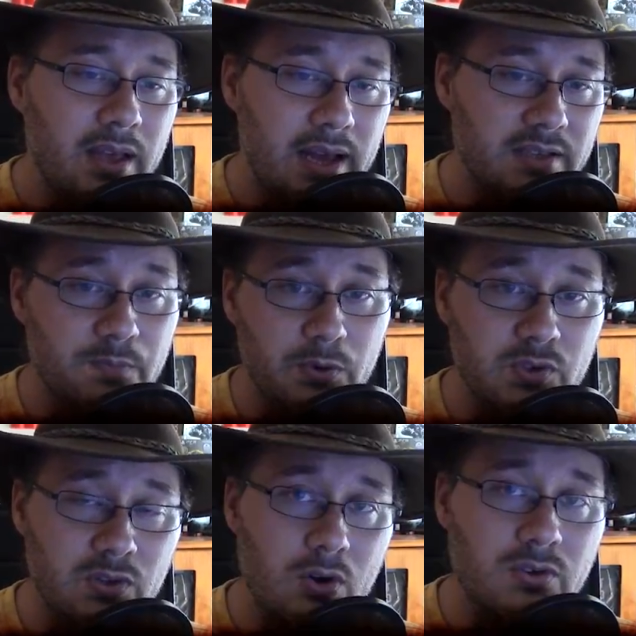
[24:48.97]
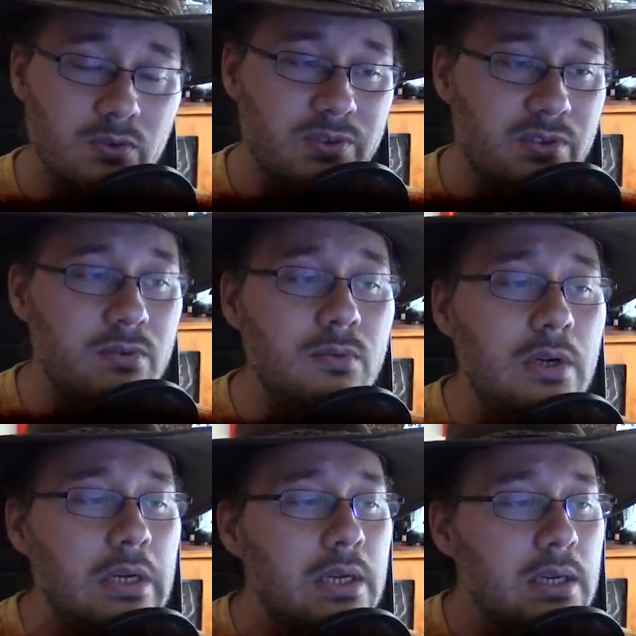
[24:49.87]
as opposed to Dark Souls 2.
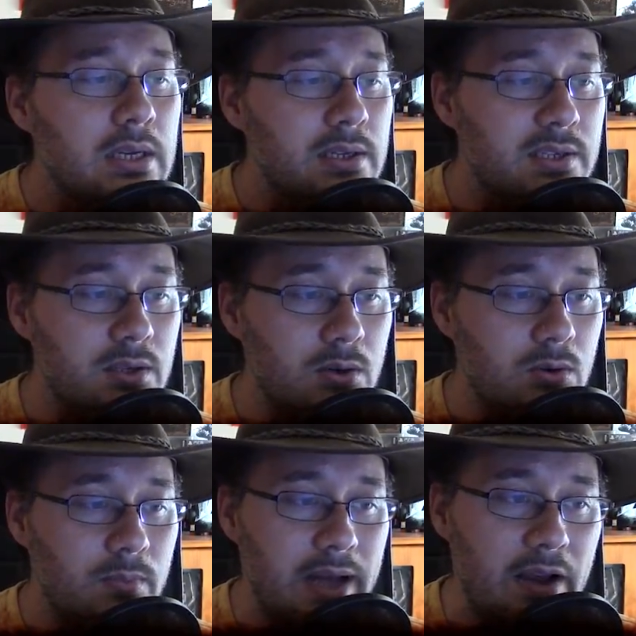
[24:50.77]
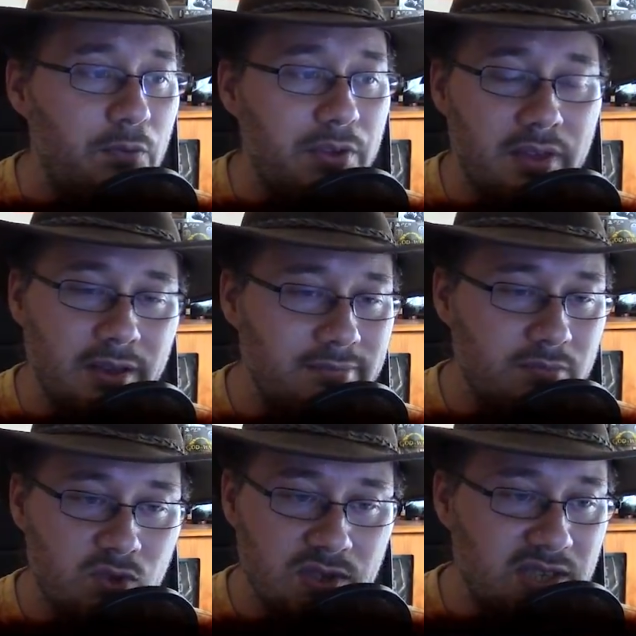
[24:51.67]
So everything
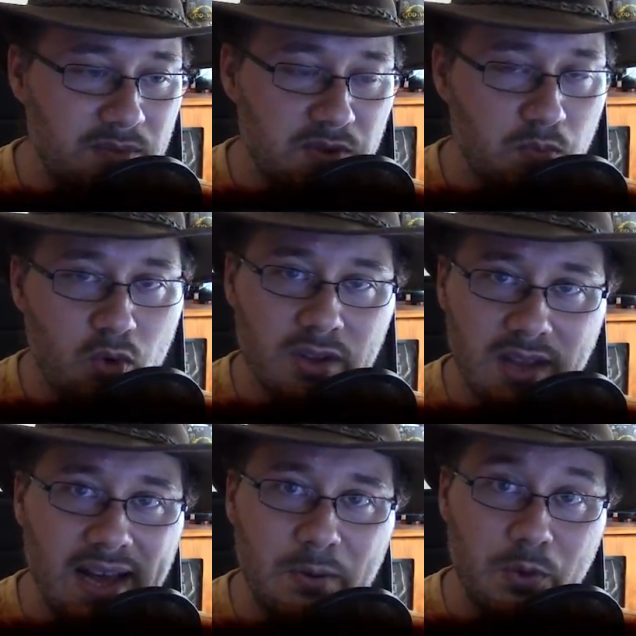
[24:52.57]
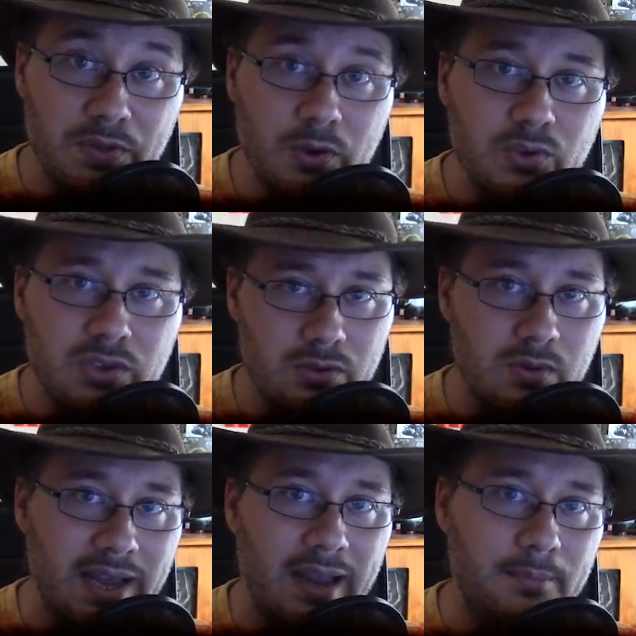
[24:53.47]
just seems more in line with those two
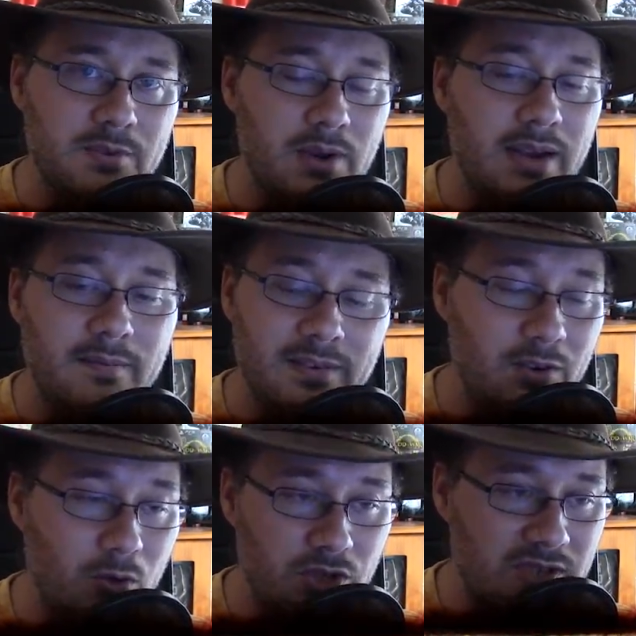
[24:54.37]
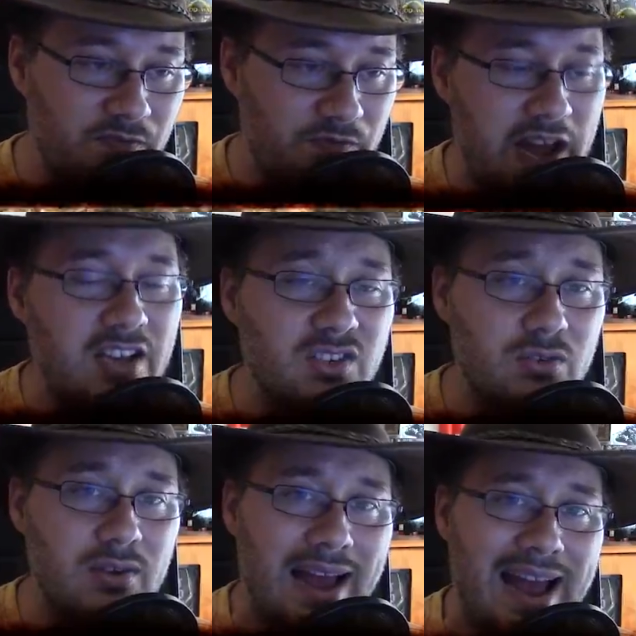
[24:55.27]
games, right? Just
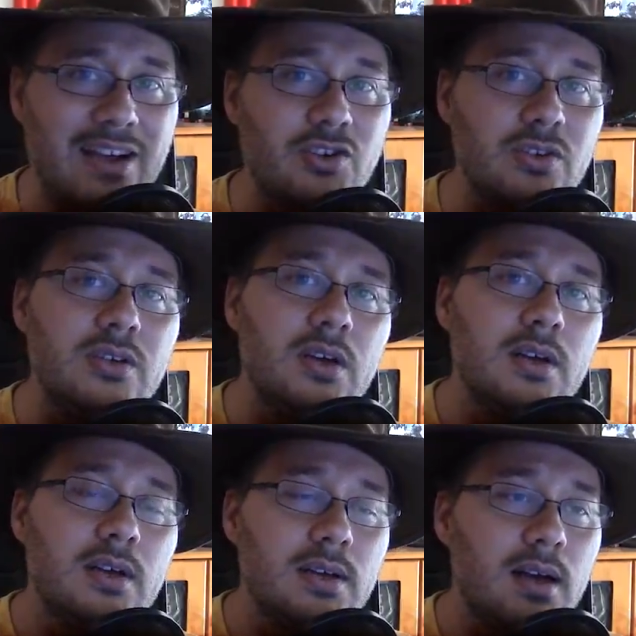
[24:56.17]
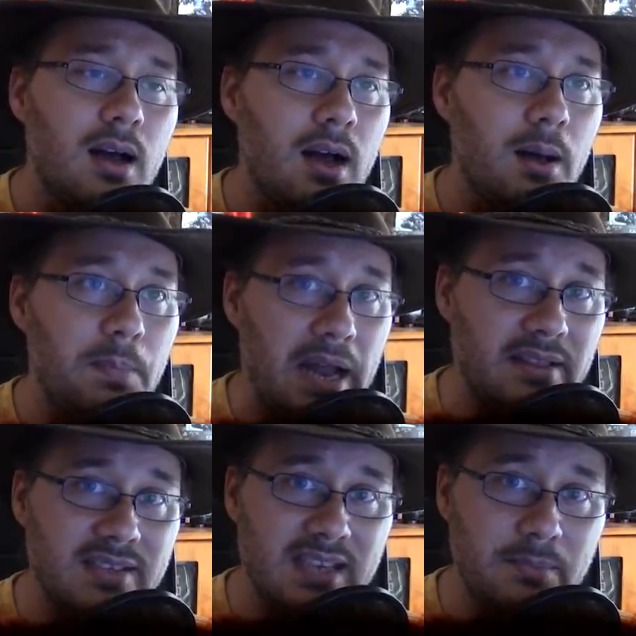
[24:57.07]
faster action. But
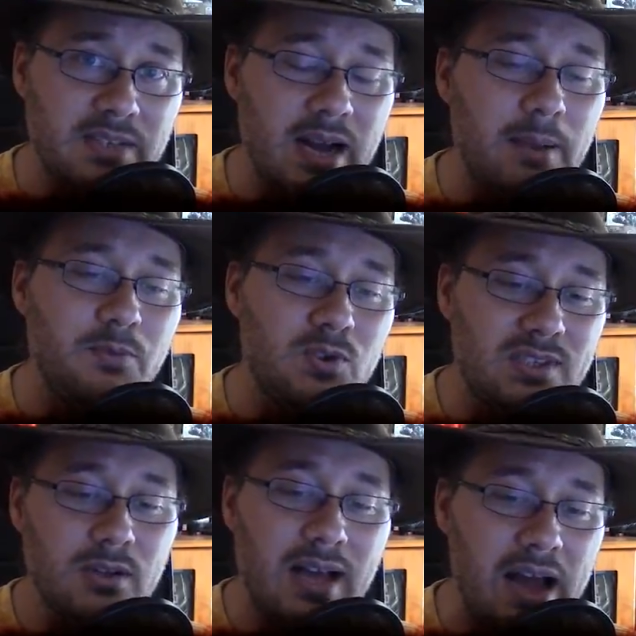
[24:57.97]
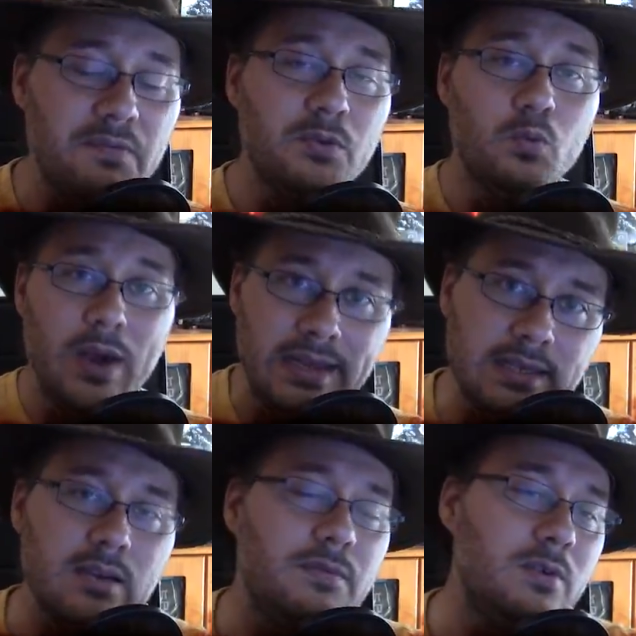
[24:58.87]
at the same time, you still have the
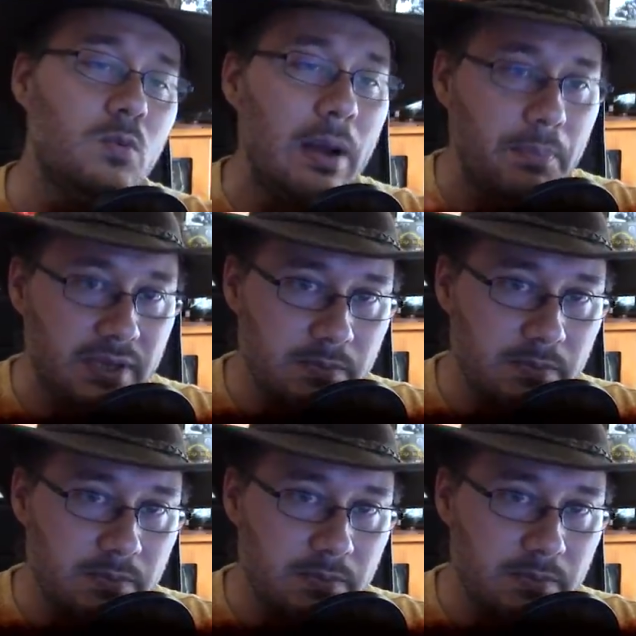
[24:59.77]
weight of the weapons